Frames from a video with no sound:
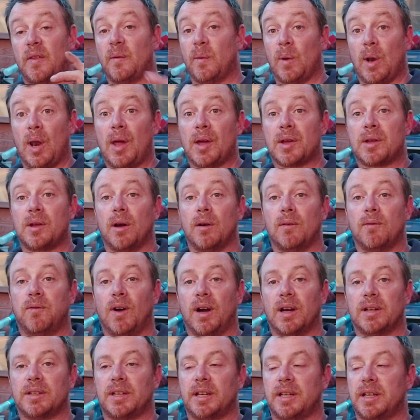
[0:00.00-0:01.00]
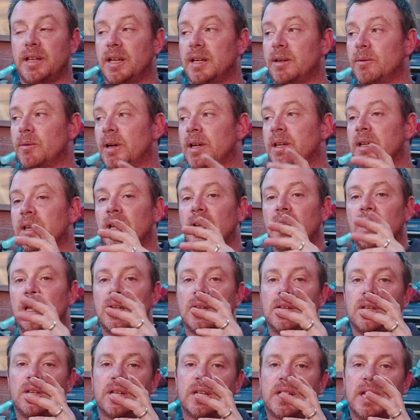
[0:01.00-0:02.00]
Well, I can't find any anyway.
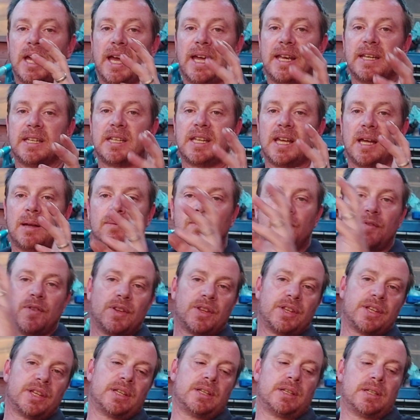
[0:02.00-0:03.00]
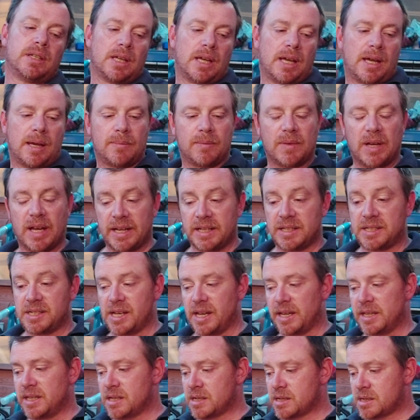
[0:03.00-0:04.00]
You can get them for the
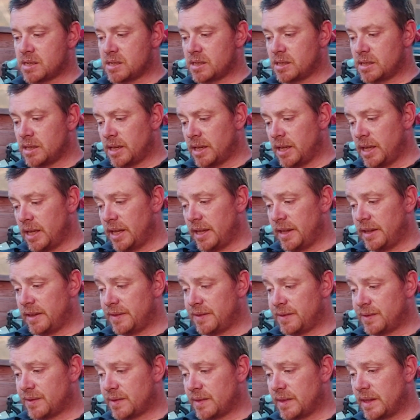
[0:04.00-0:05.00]
88s.